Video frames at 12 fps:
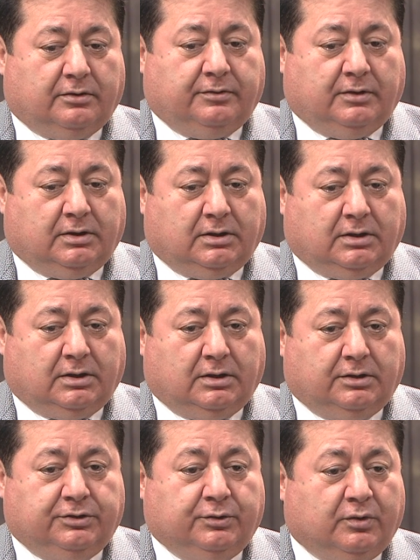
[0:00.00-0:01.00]
the
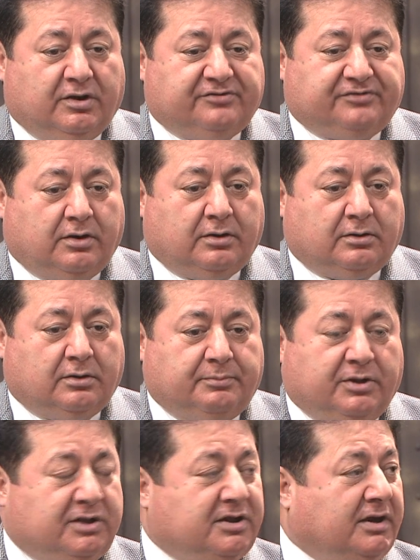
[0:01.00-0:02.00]
U.S.
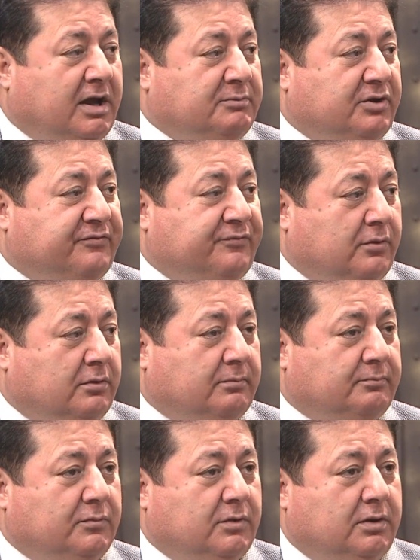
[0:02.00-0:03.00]
Arab Economic Forum.
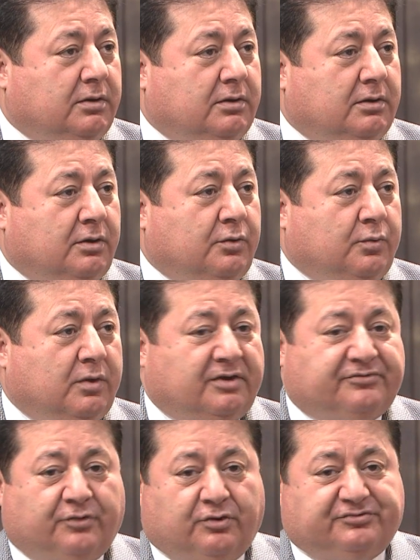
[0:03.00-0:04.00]
It
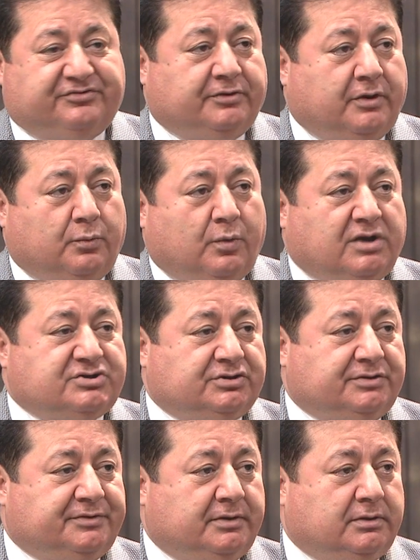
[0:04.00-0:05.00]
was hosted in
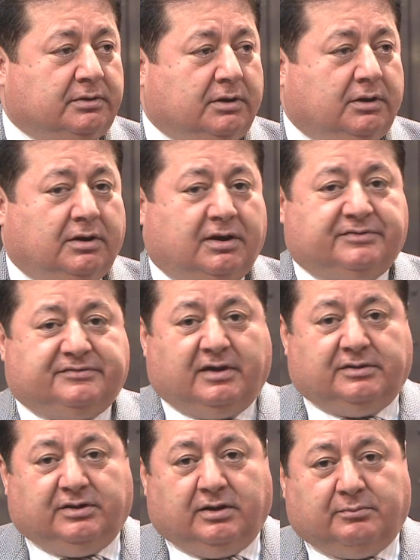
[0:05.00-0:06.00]
Washington,
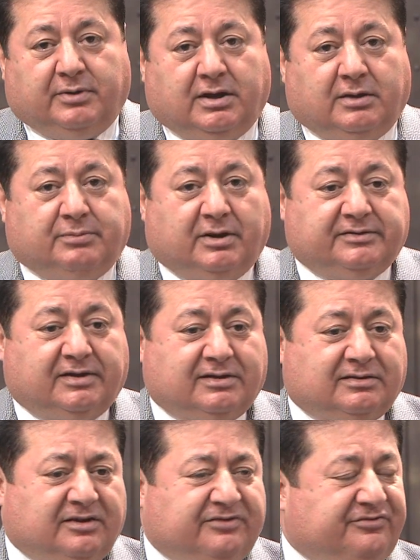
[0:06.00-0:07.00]
attending by about
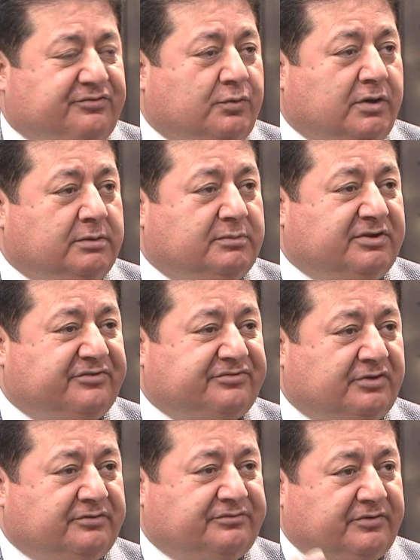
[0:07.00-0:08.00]
at least 20
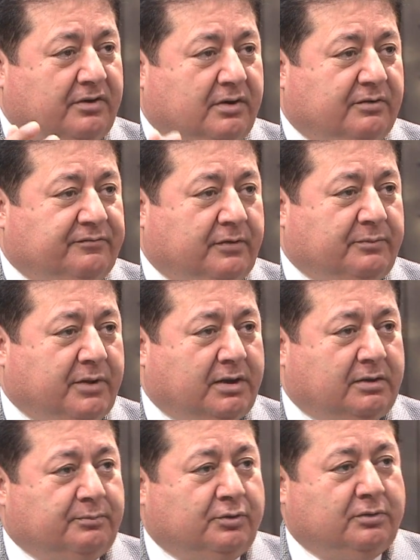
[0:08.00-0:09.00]
ministers from the
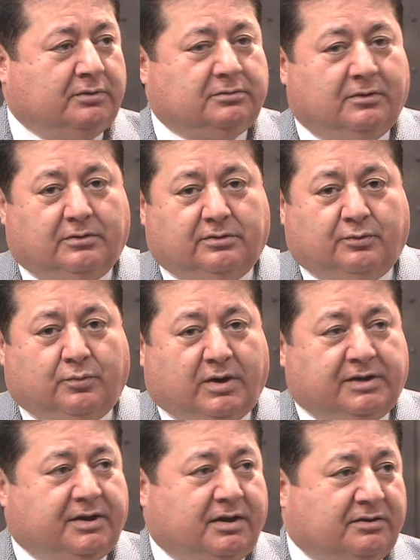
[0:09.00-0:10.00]
Arab world, the
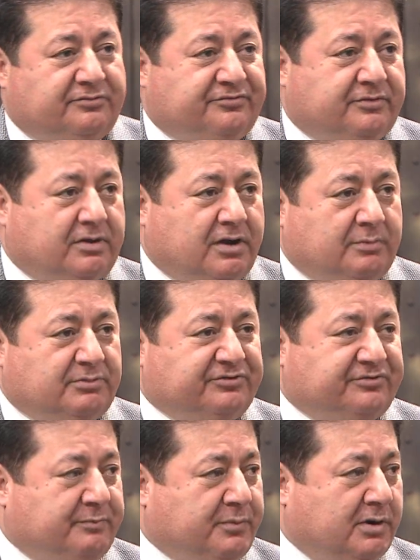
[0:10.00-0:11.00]
White House, the Commerce
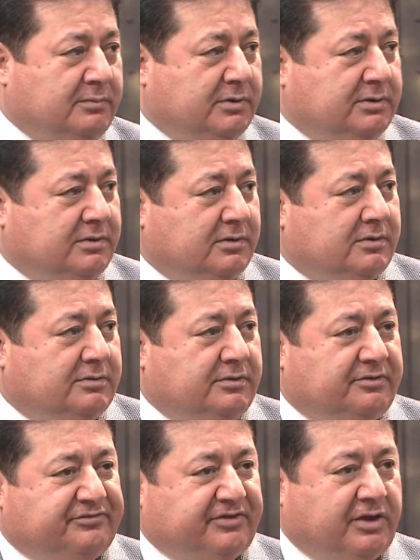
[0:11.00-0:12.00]
Department,
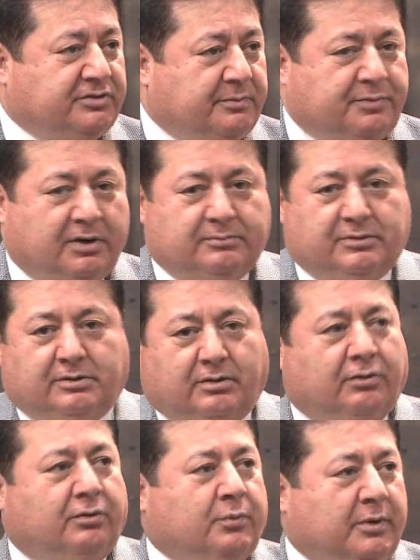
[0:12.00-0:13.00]
the State Department,
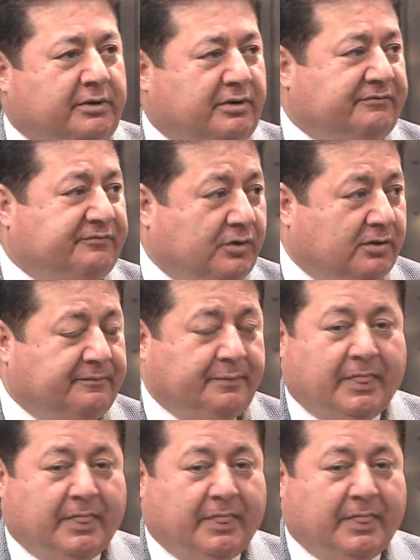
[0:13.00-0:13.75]
all were involved.